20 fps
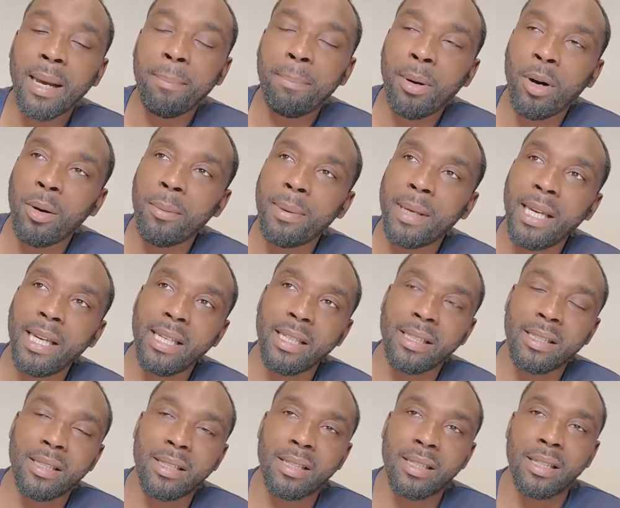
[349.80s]
pop
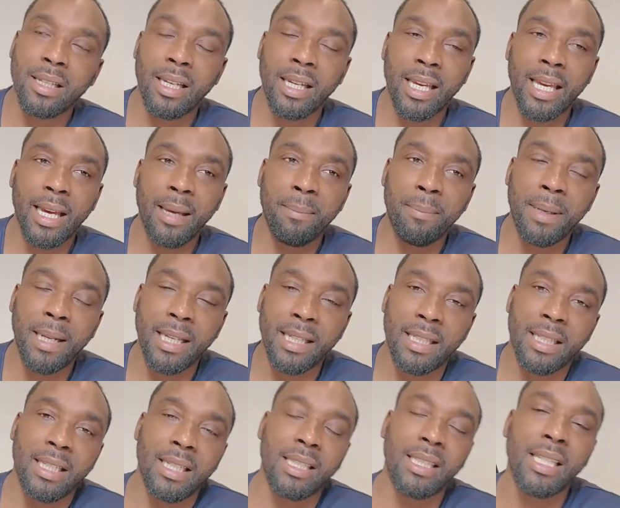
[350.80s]
hits and getting played
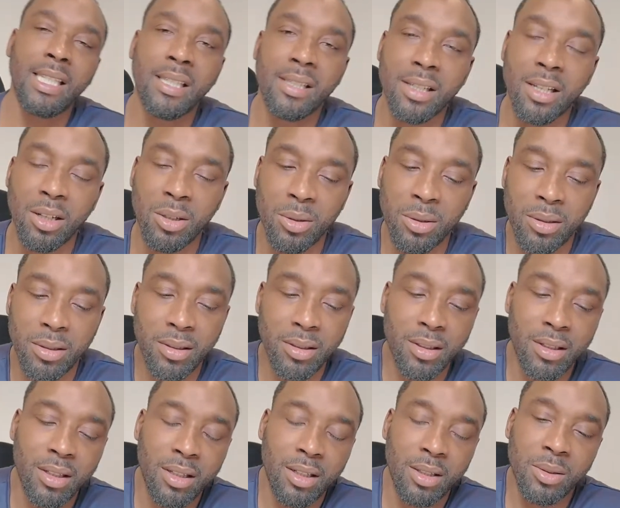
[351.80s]
in the disco
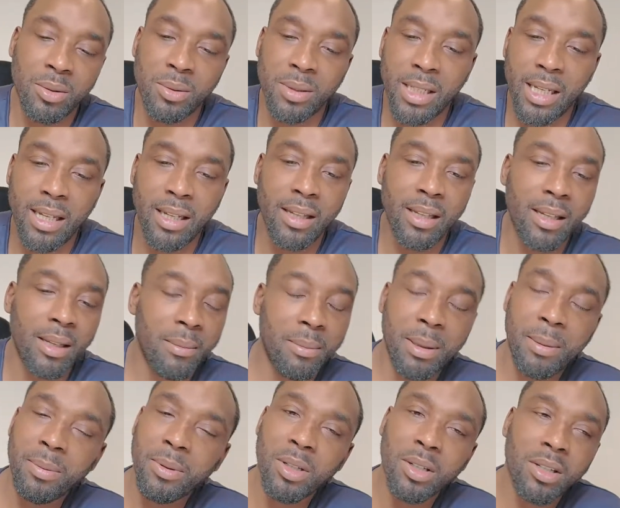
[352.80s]
and all that.
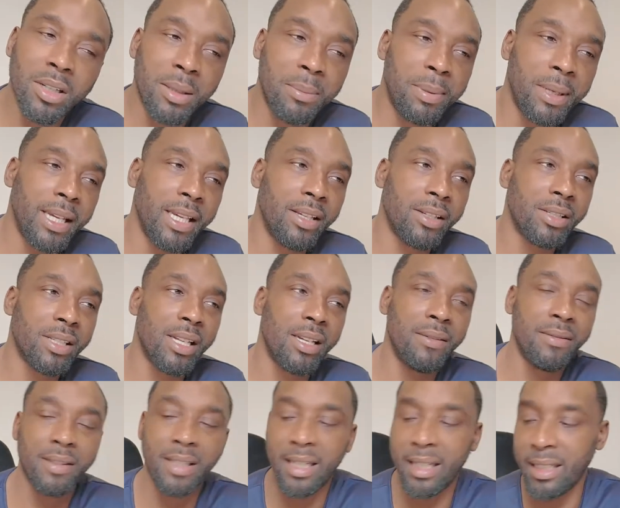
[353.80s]
People are not going to play your
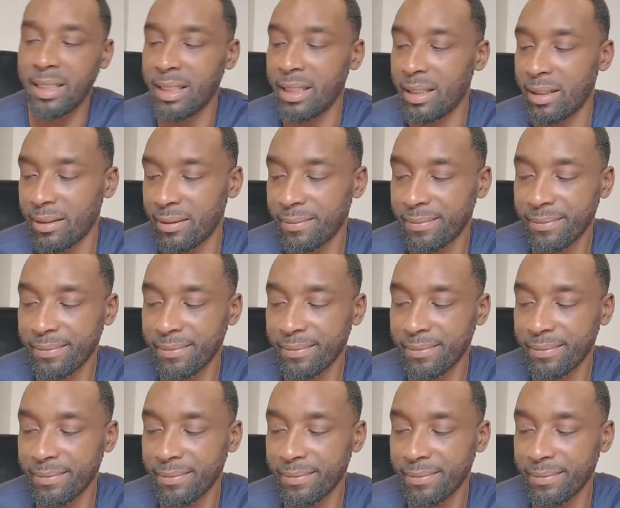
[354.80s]
stuff now, innit?